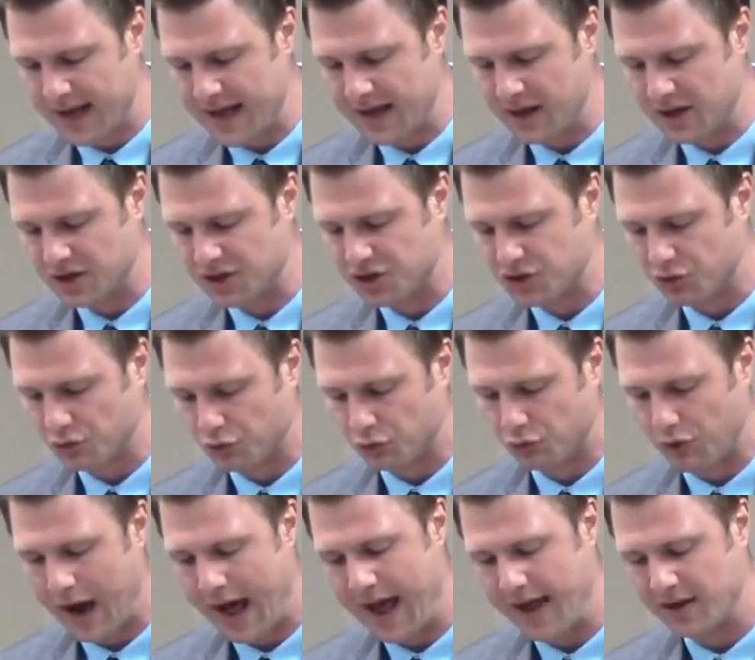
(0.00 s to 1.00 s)
is
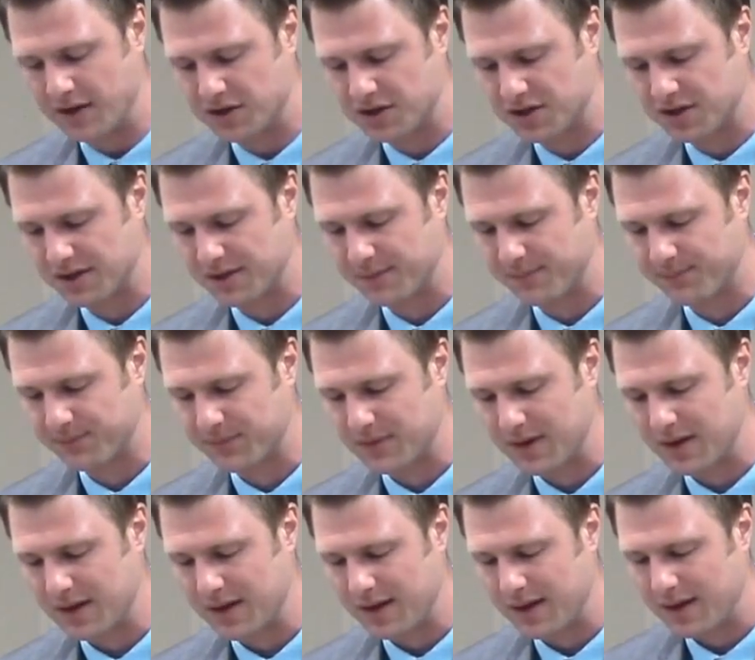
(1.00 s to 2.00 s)
right.
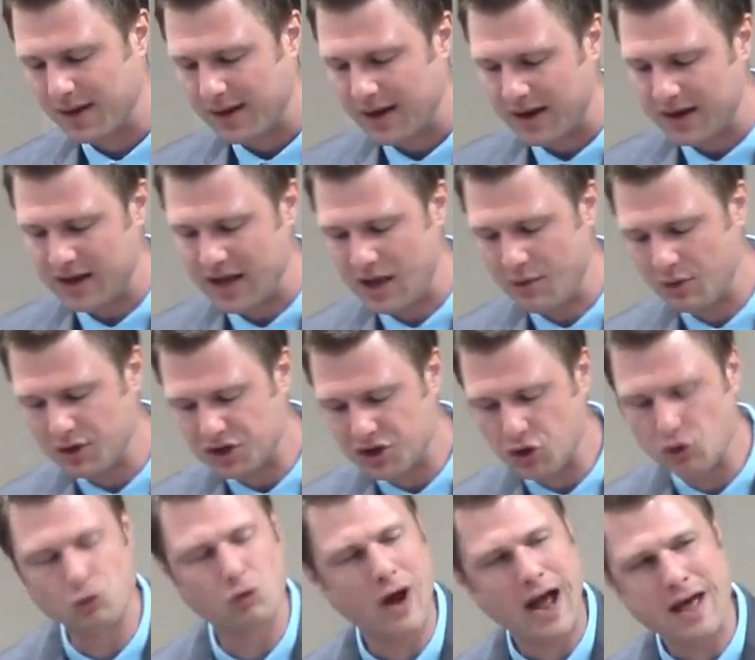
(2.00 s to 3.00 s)
And he would
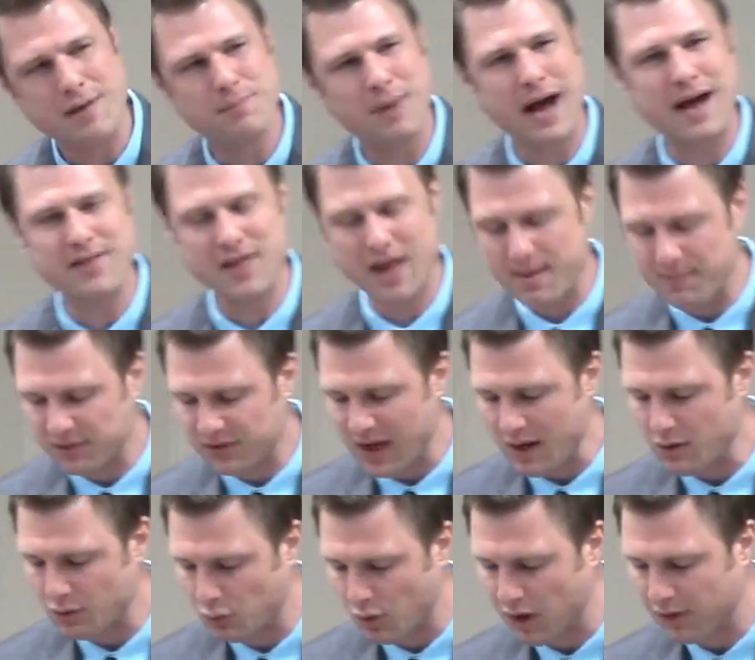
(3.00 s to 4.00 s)
do right by them if they
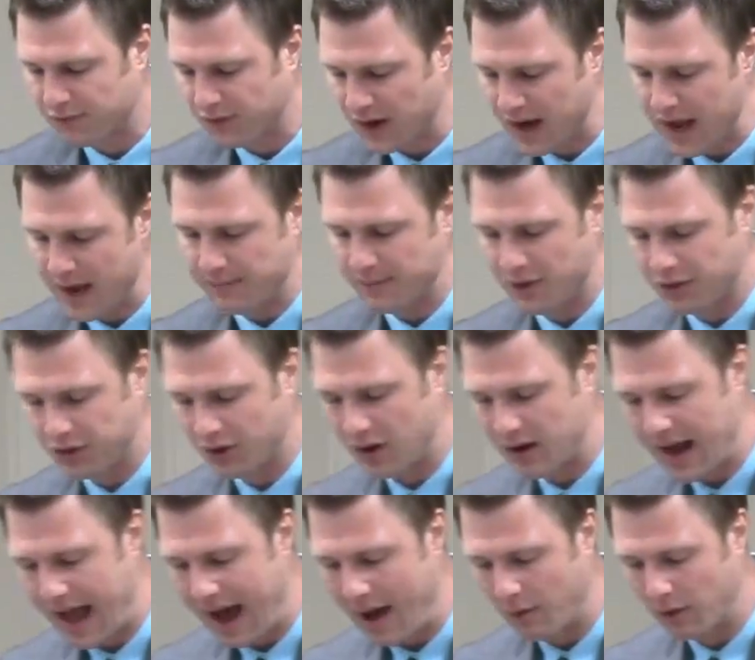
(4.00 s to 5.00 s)
would work for him. The third
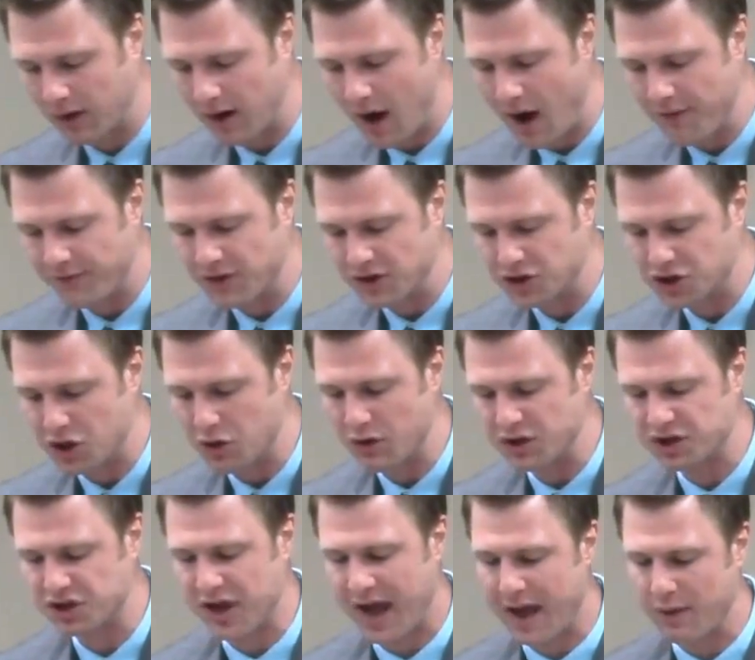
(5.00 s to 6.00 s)
hour of the
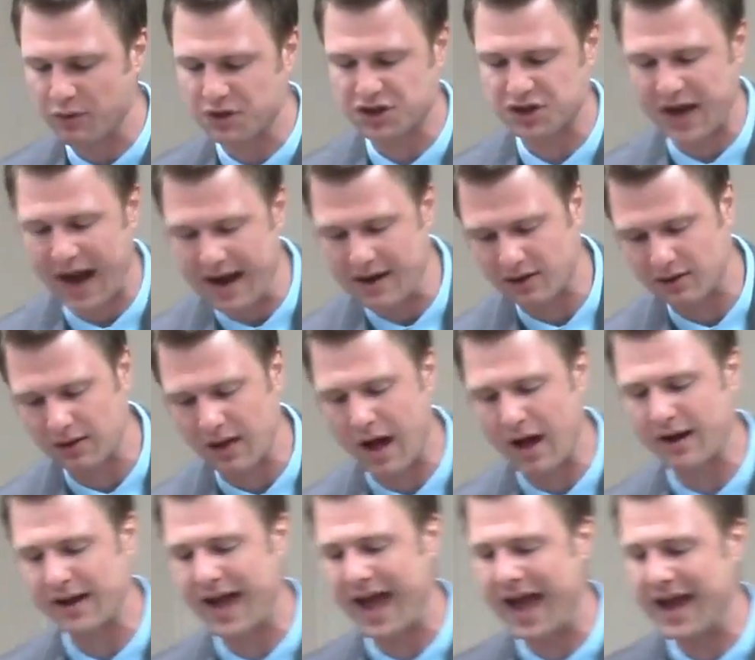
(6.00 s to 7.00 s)
Jewish day was 9
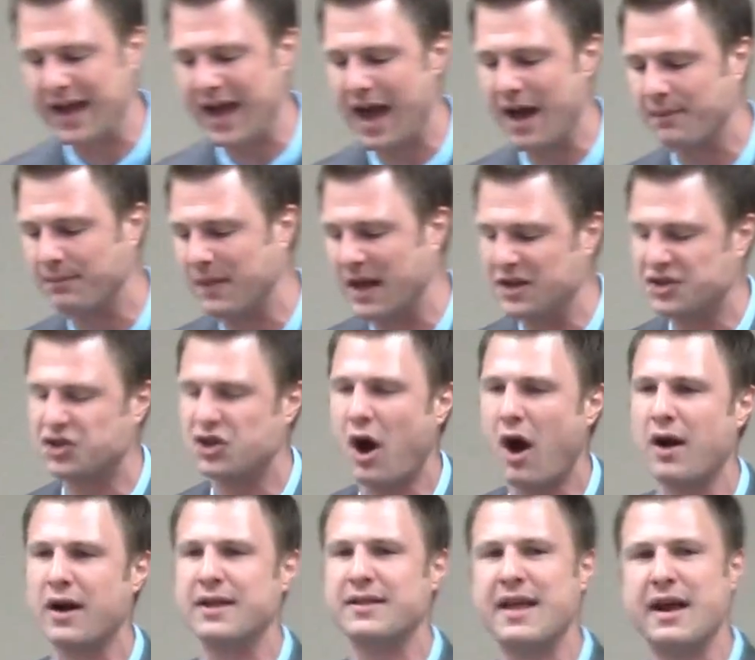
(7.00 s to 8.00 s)
o'clock a.m. They
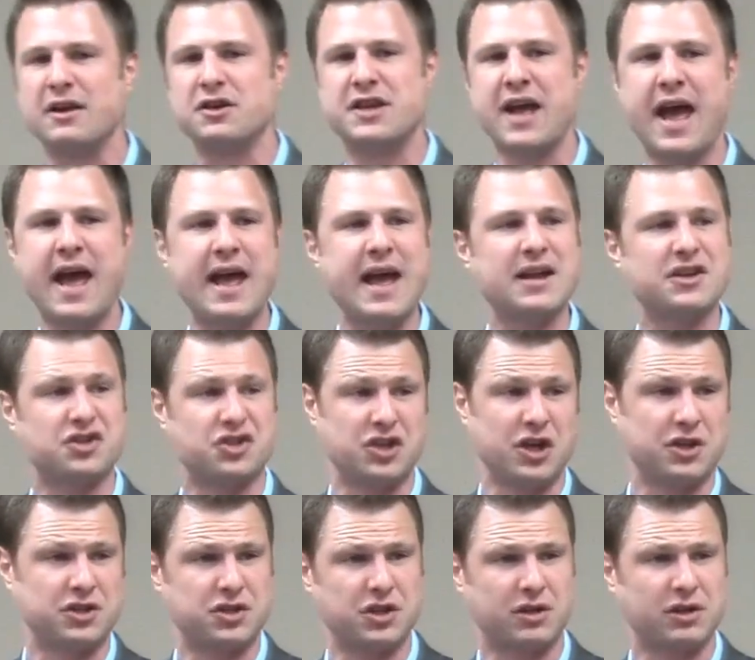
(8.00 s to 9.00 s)
started their day at
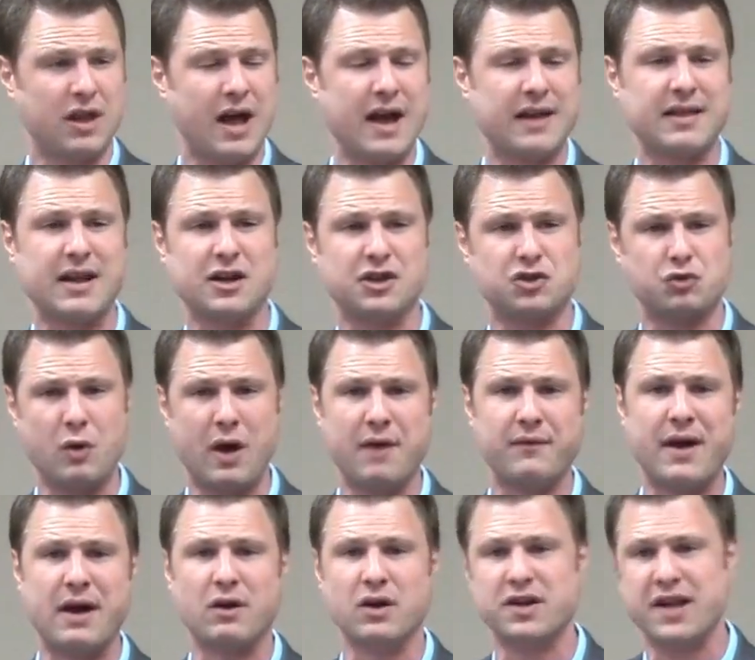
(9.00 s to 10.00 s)
6 o'clock, at a 12 hour